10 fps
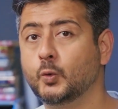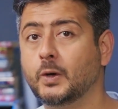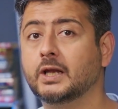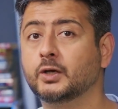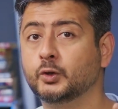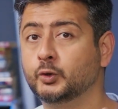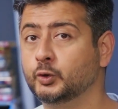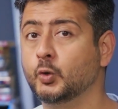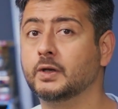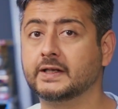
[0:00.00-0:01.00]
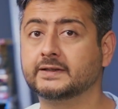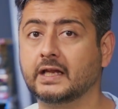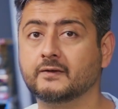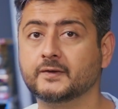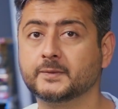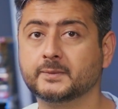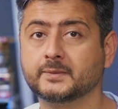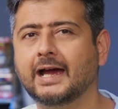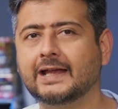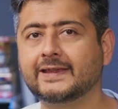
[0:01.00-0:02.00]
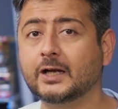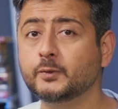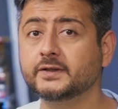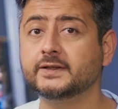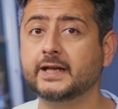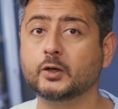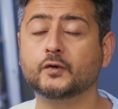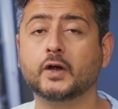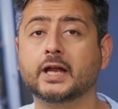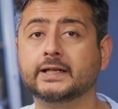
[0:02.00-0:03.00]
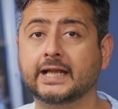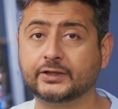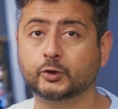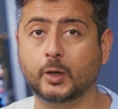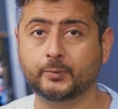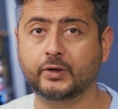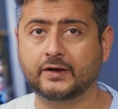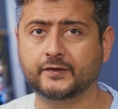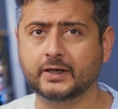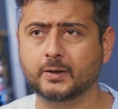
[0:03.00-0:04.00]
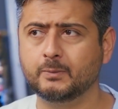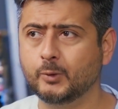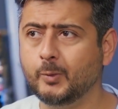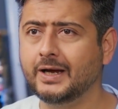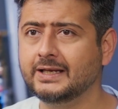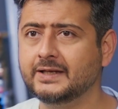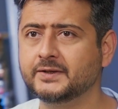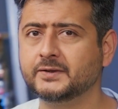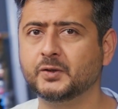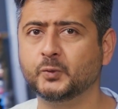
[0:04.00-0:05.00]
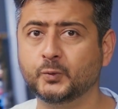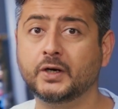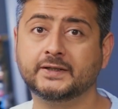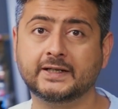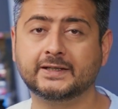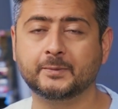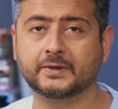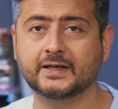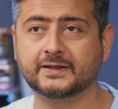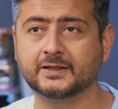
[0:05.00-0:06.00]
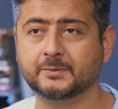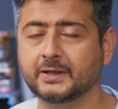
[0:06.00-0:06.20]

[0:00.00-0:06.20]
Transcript: well, Google itself. And that was the state of desktop traffic. Mobile is worse in some cases